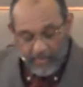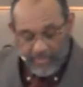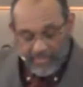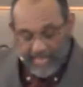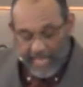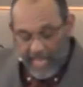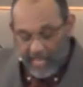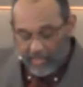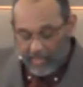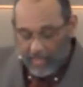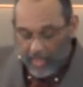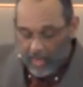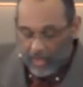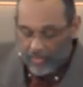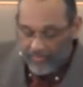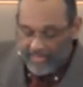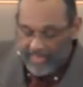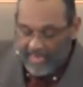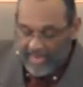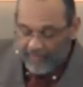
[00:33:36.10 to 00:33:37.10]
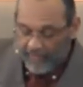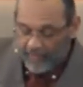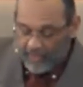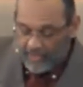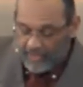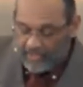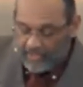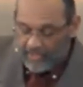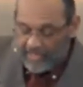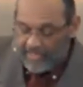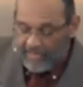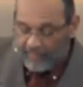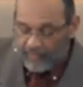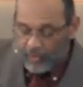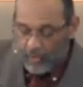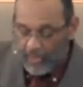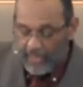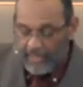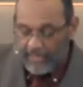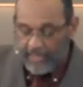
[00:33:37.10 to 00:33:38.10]
outlawed the African slave
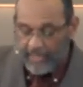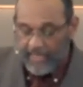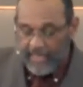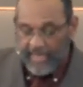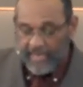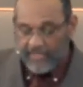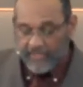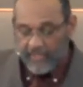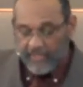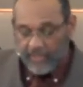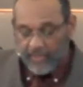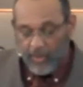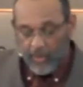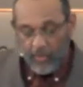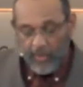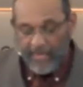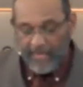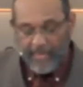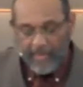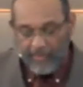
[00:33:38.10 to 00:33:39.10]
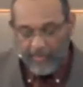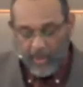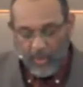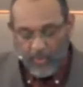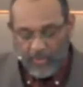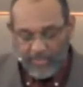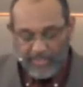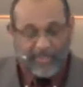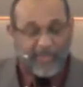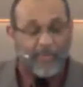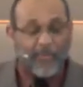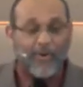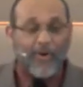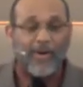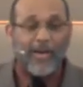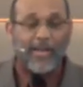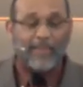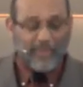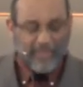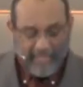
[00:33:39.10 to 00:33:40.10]
trade in 1808, I'm going somewhere,
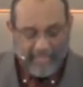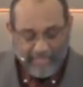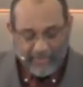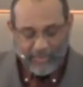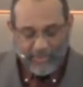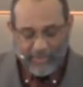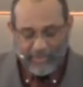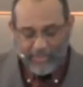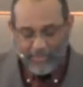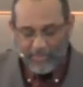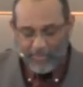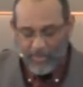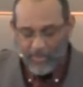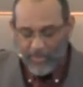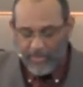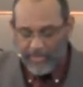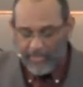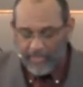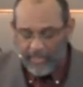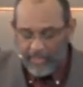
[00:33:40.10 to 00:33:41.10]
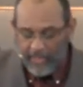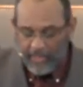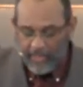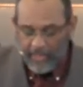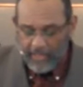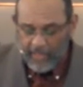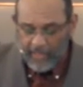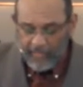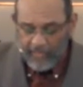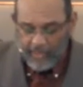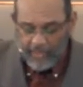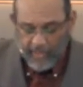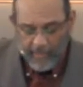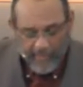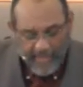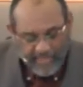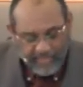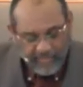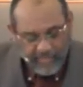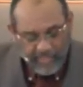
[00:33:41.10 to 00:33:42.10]
I'm teaching this morning, the
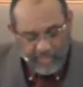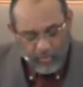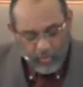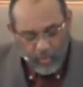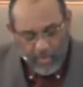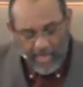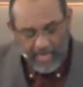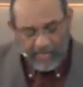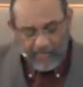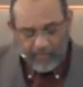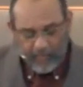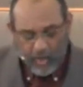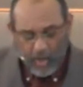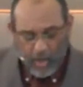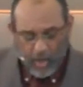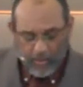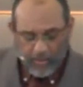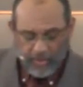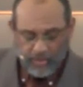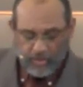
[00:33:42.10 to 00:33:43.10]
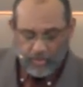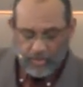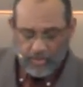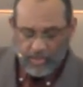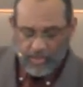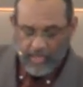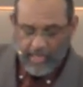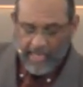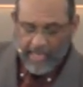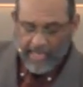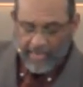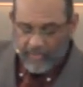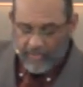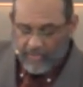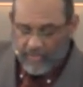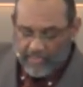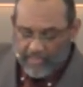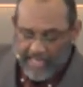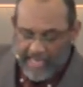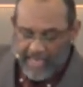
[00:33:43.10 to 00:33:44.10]
domestic trade flourished, and the
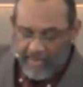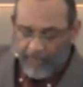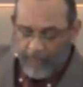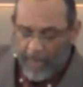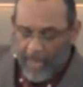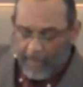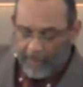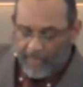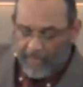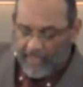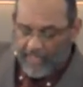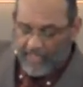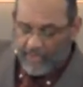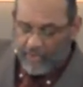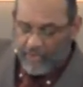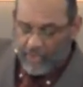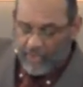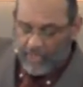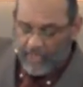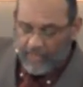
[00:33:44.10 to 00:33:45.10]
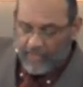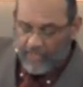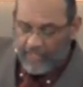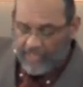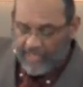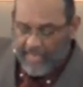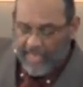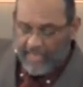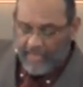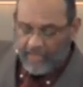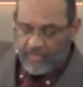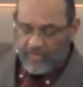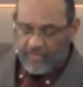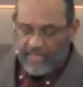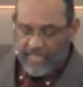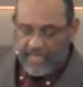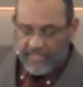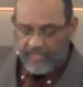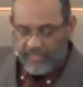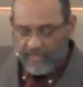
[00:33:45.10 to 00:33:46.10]
slave population in the United
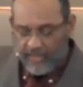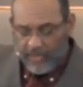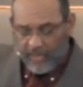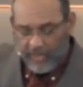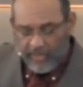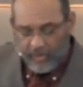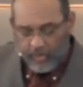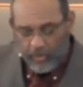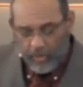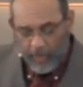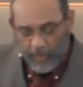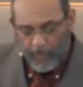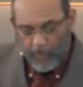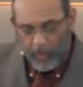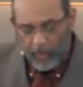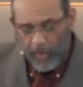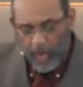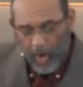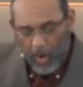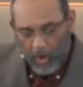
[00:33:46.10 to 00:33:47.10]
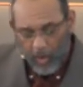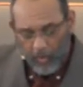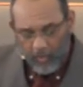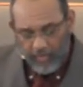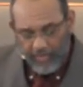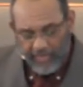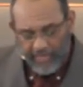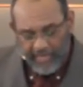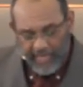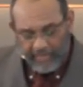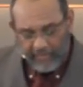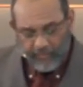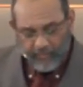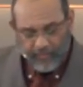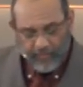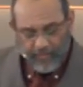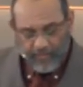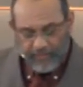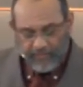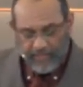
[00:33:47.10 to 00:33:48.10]
States nearly tripled over the next
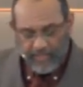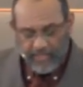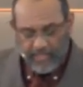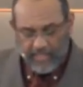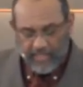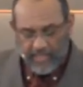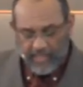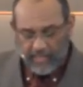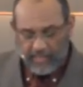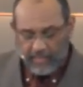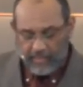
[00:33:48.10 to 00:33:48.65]
50 years.